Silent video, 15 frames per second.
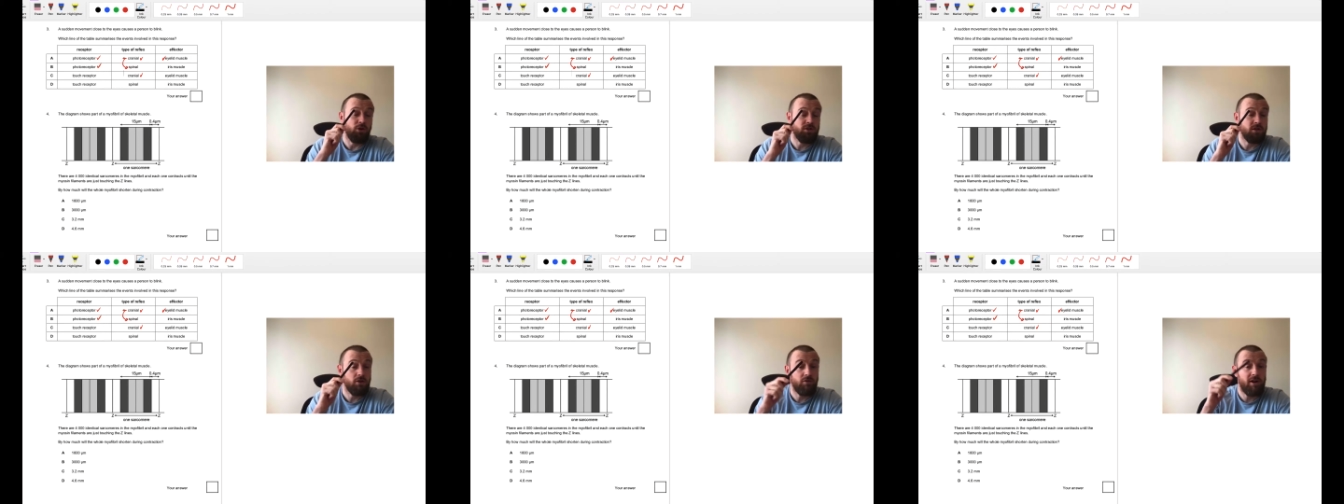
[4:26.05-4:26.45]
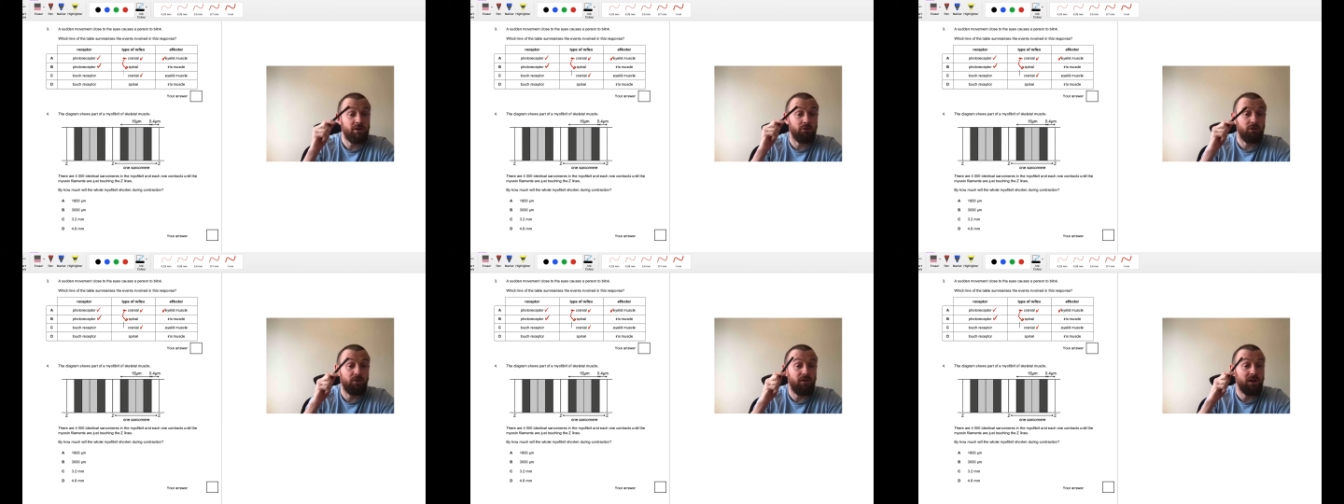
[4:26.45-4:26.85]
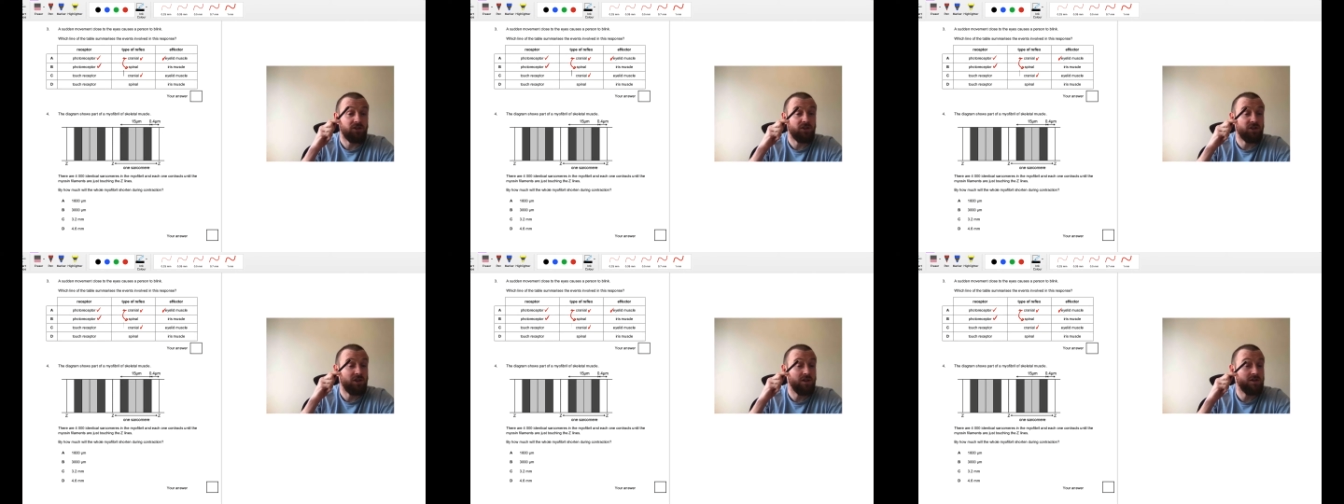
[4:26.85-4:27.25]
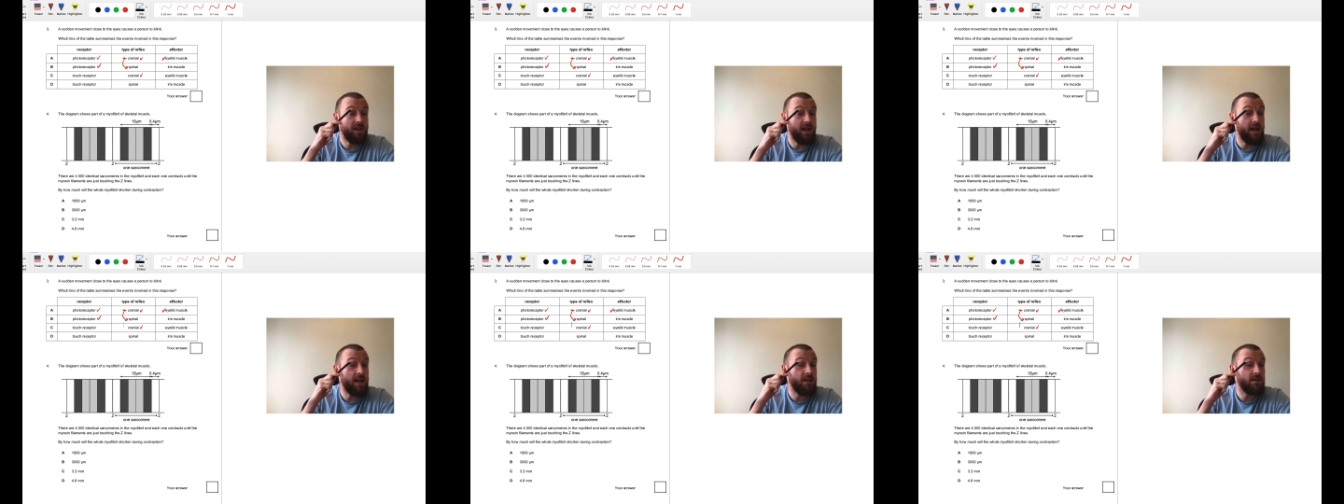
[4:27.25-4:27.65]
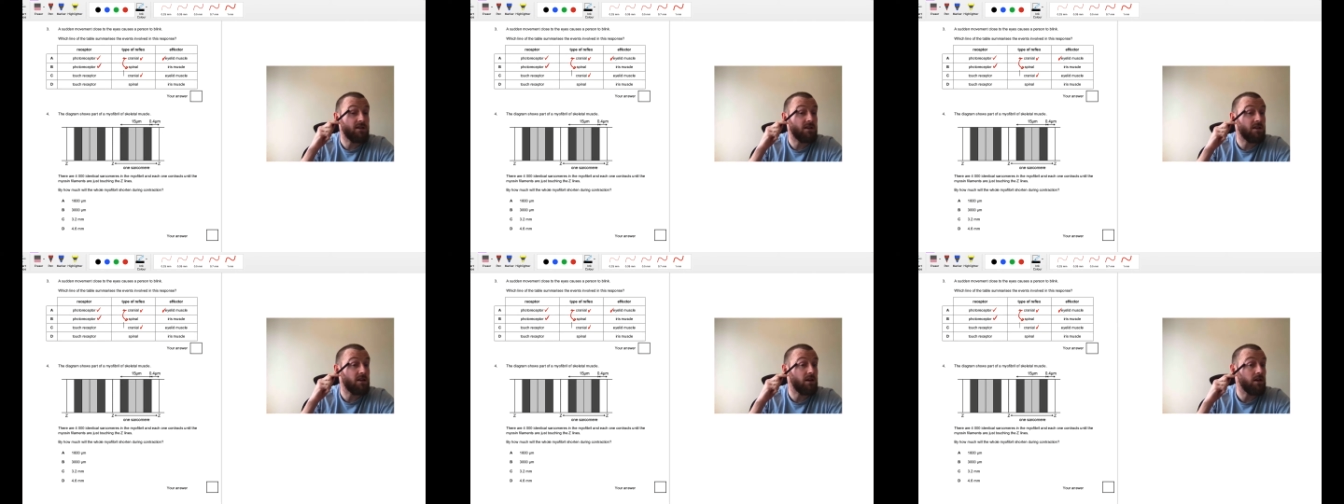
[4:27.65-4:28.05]
So cranial reflex just goes
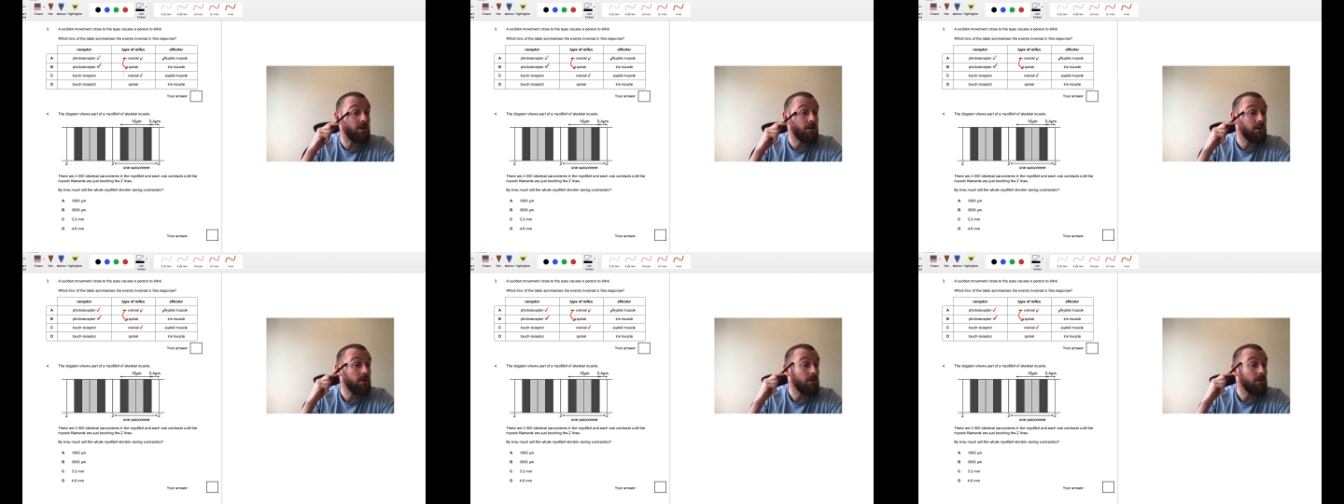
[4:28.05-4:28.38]
into the